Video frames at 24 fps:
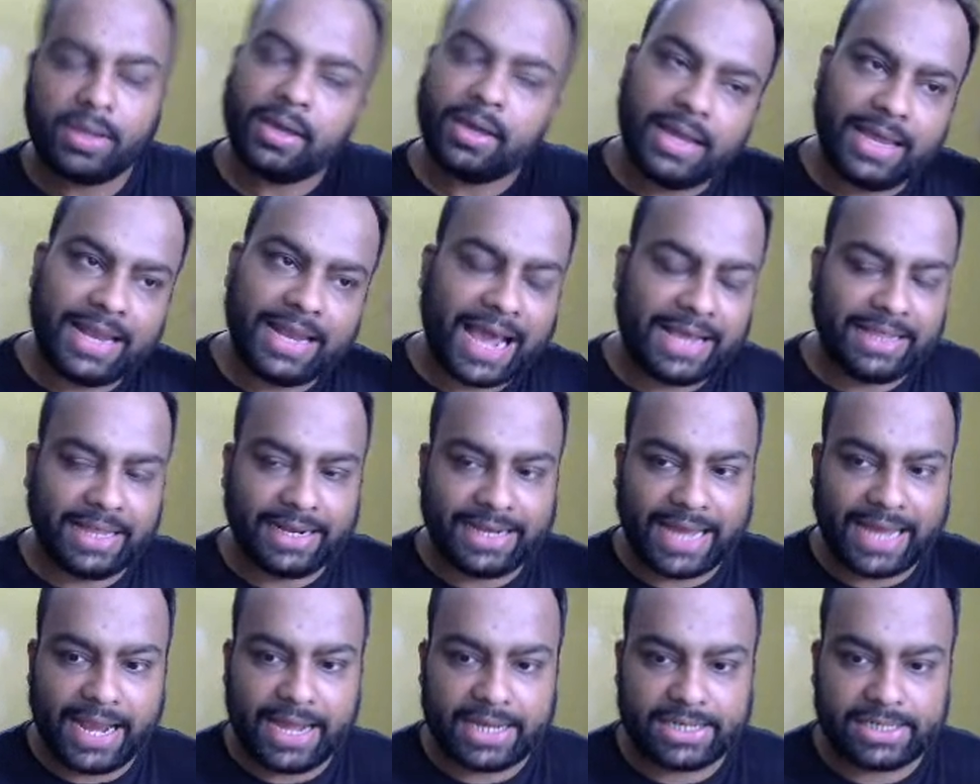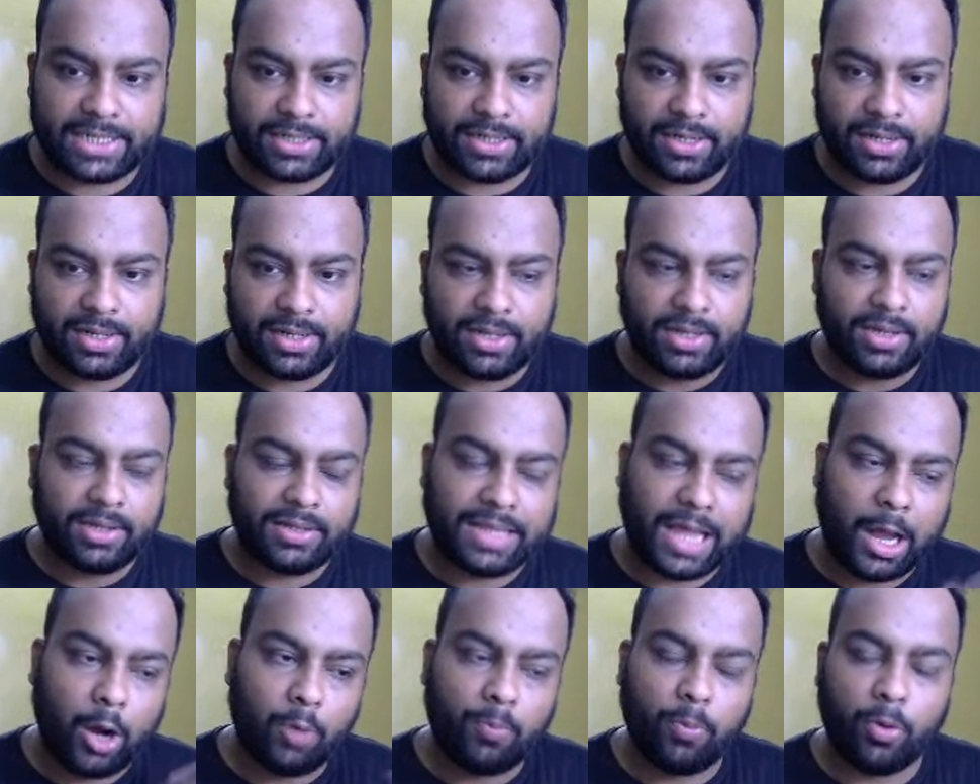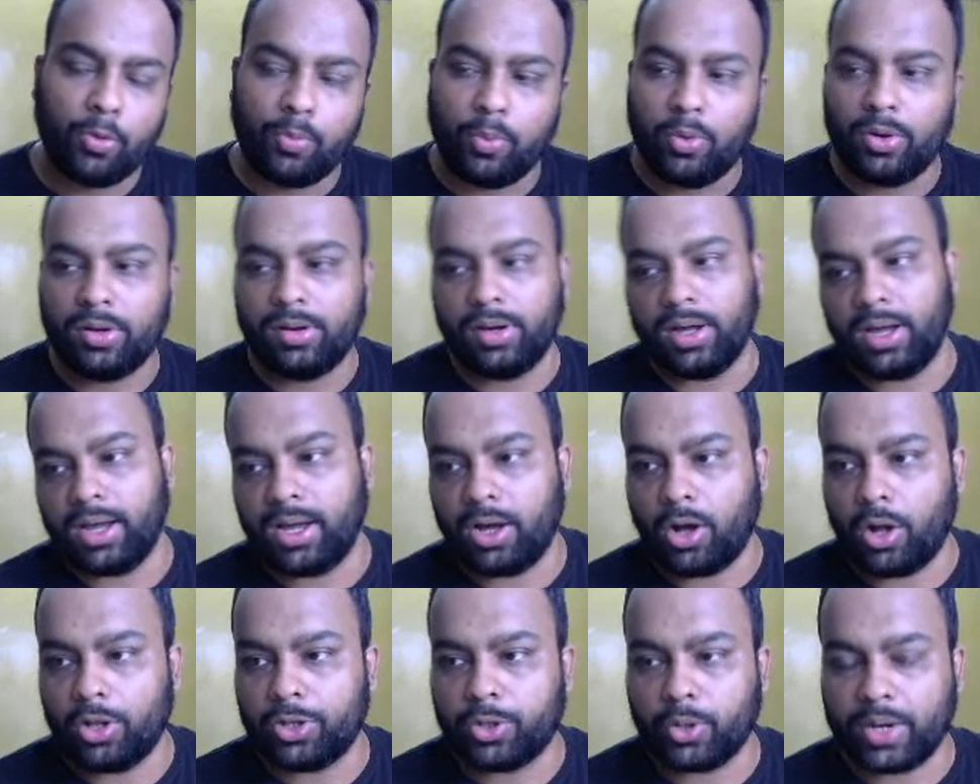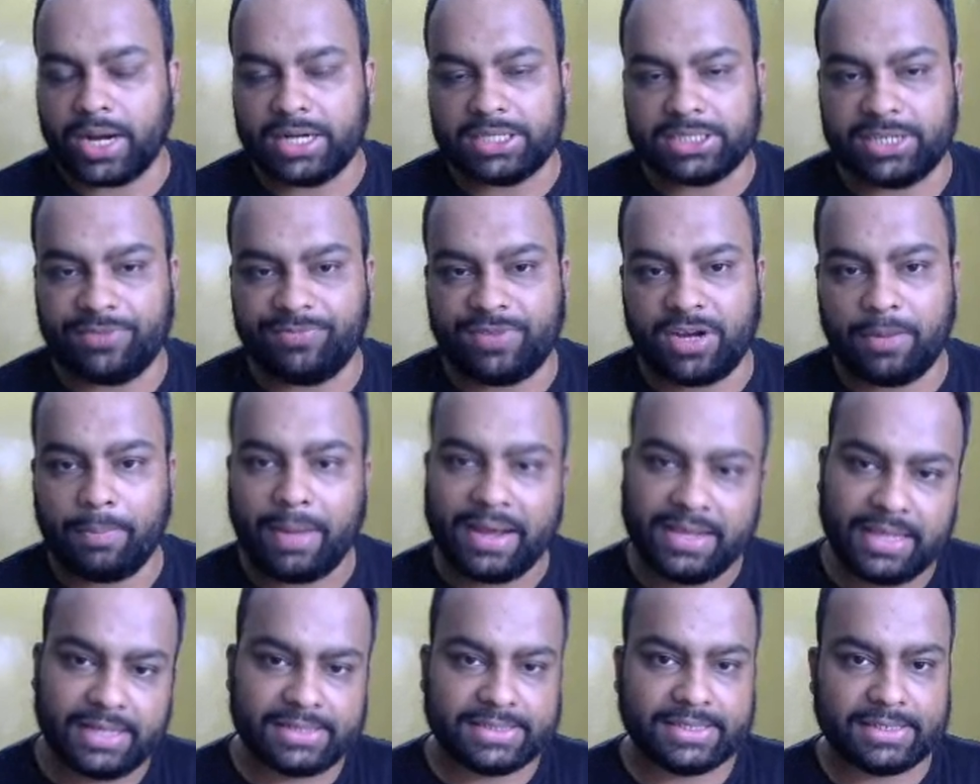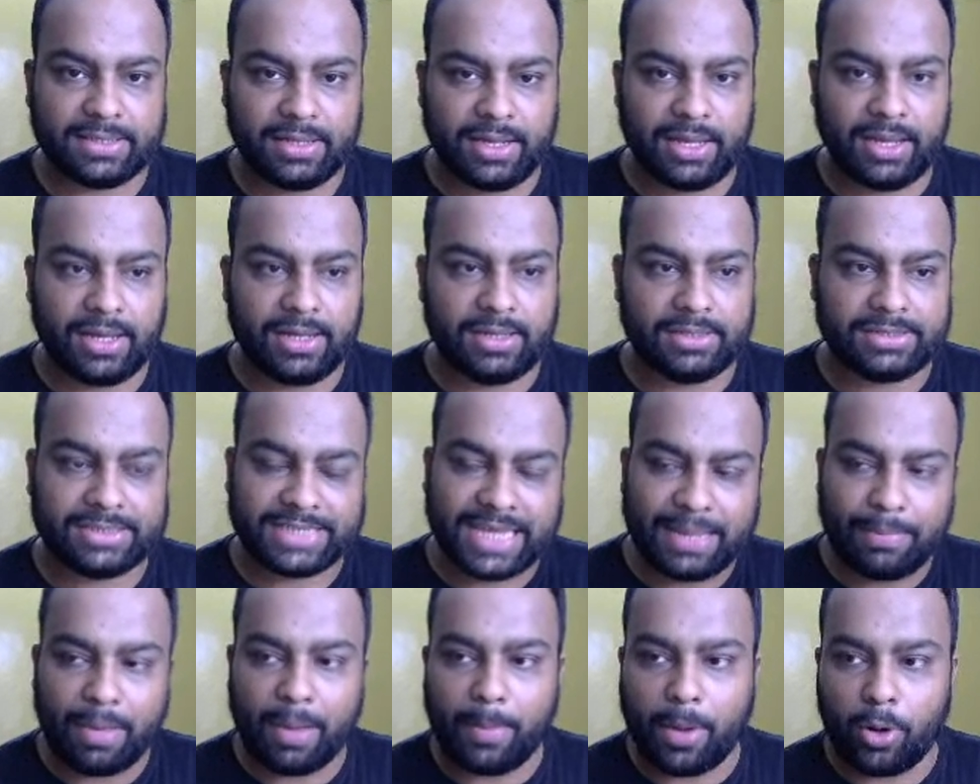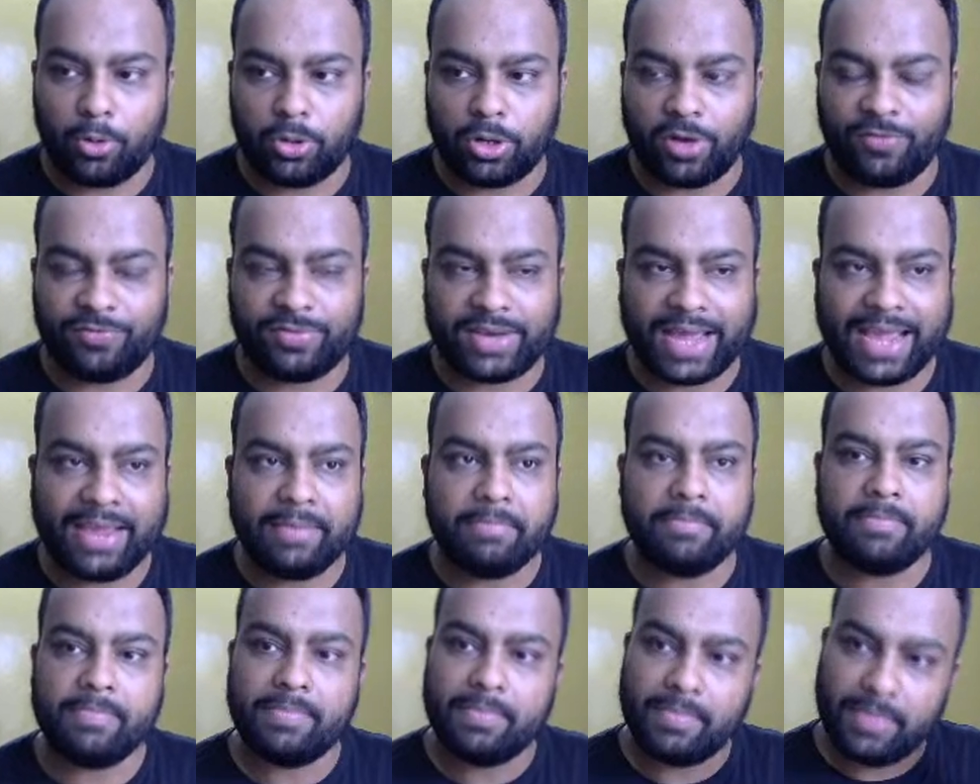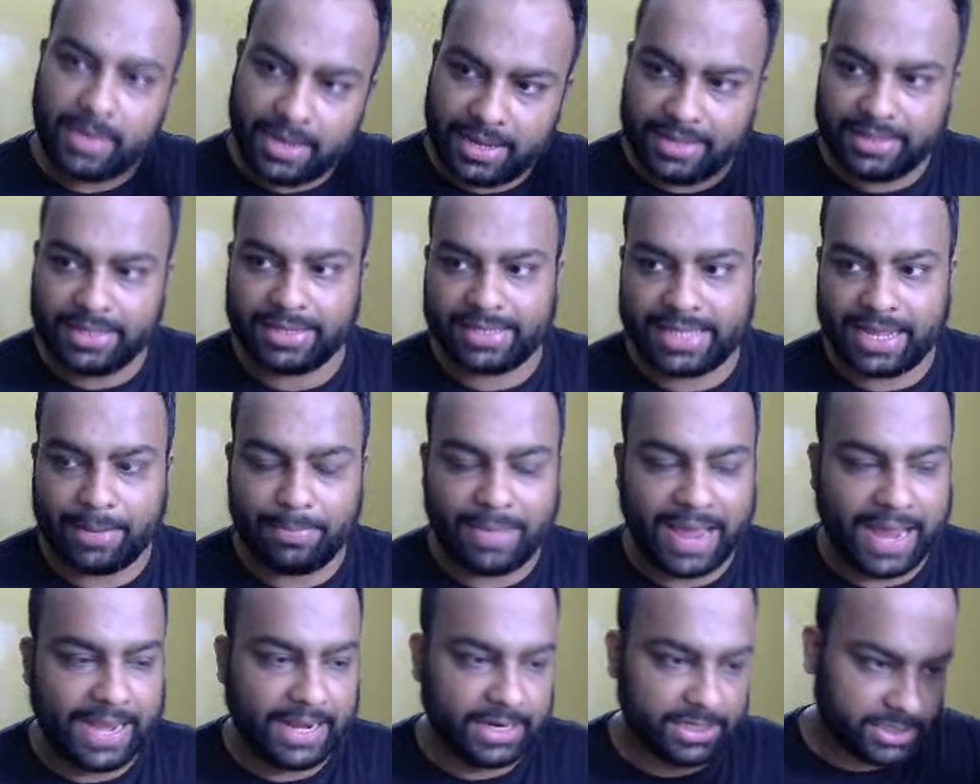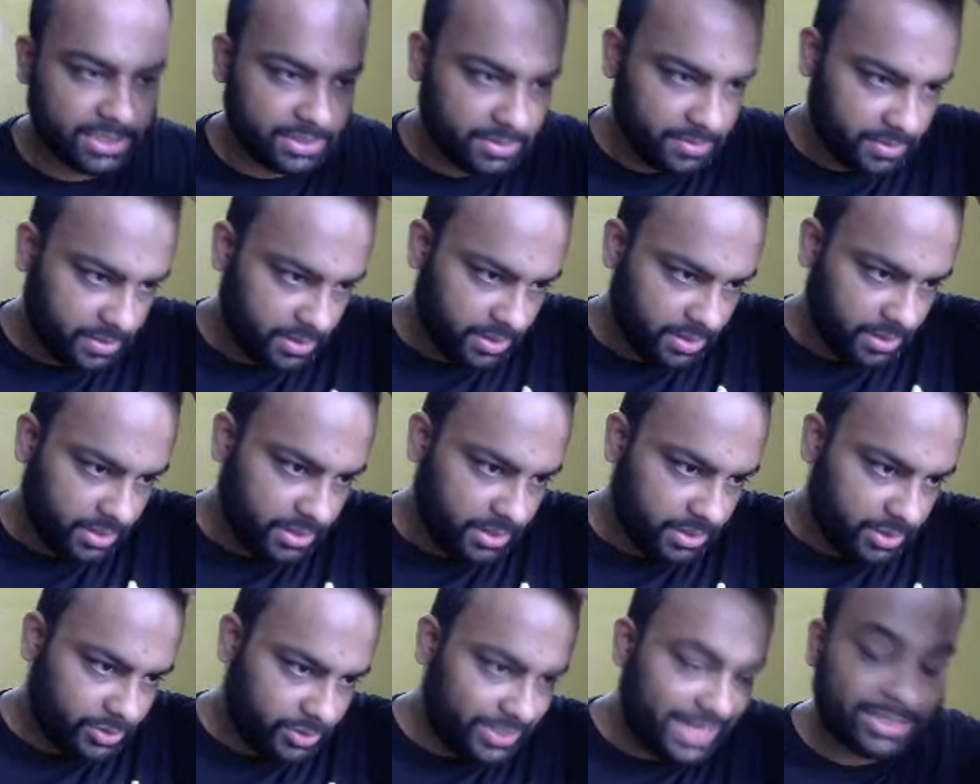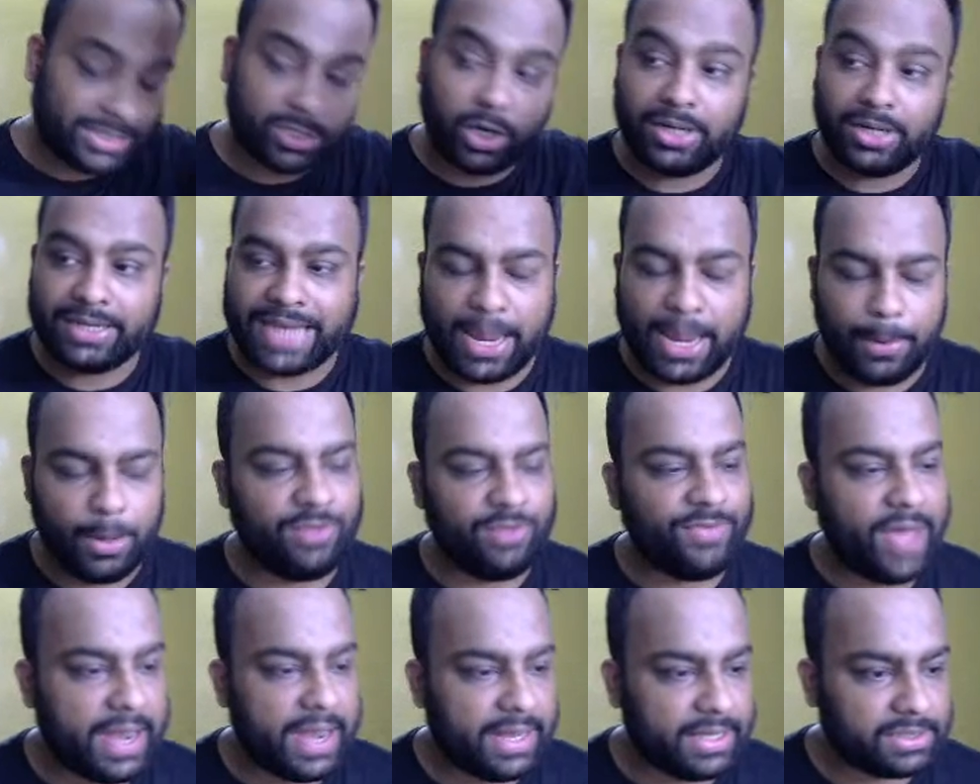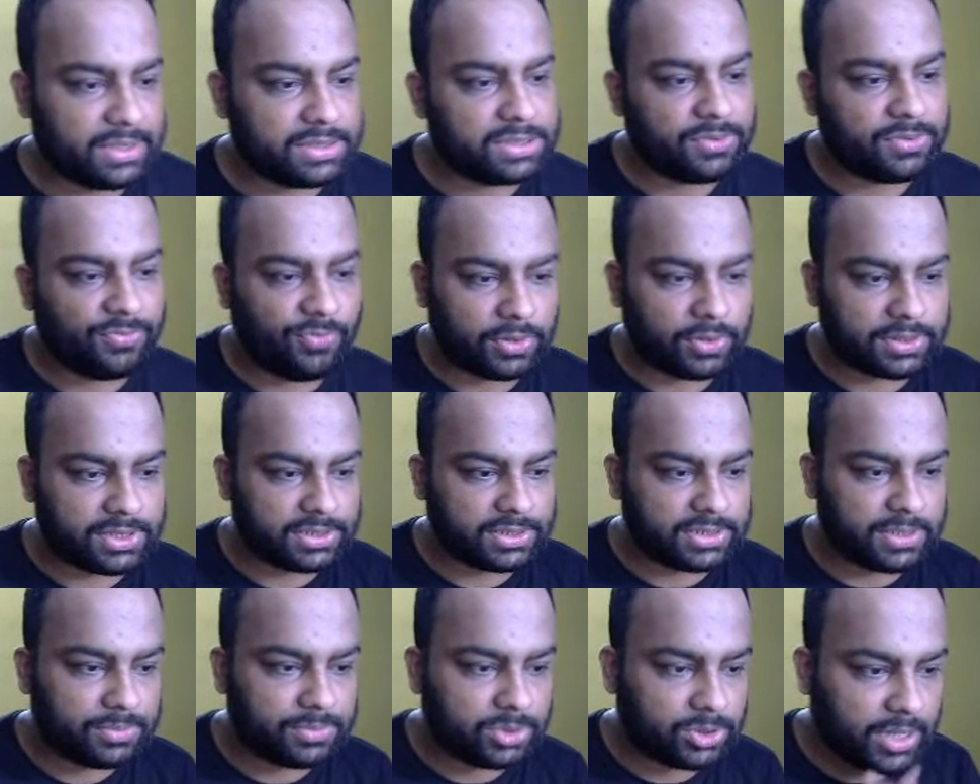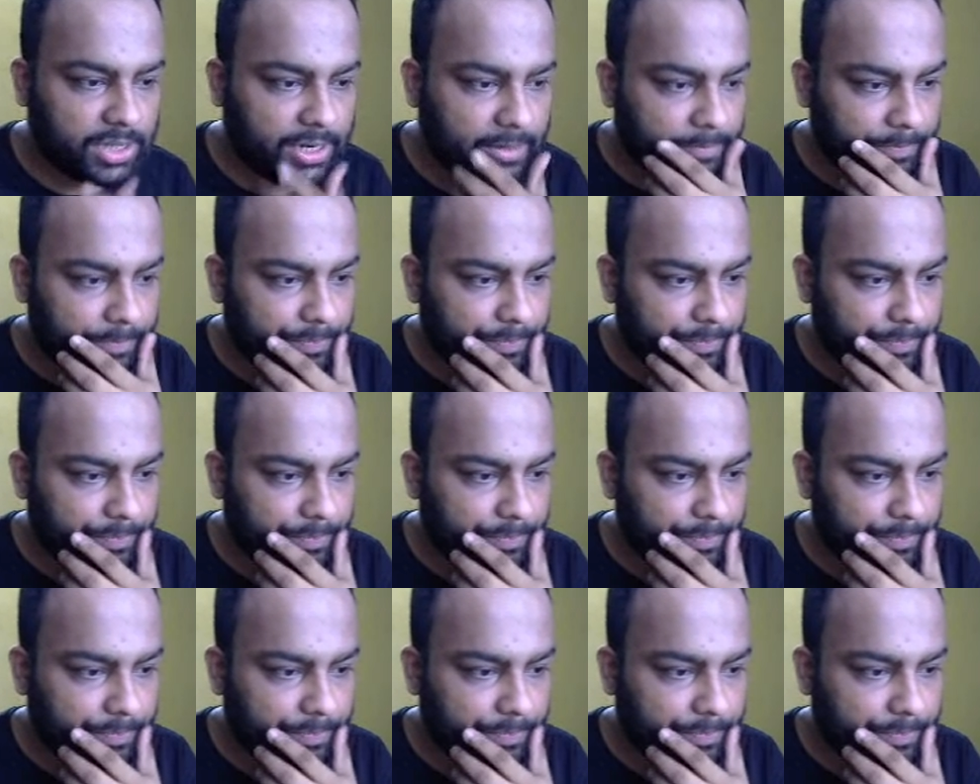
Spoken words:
in either direction, the output would also get shifted by the same amount of time in the same direction. That's called time invariance for systems, right?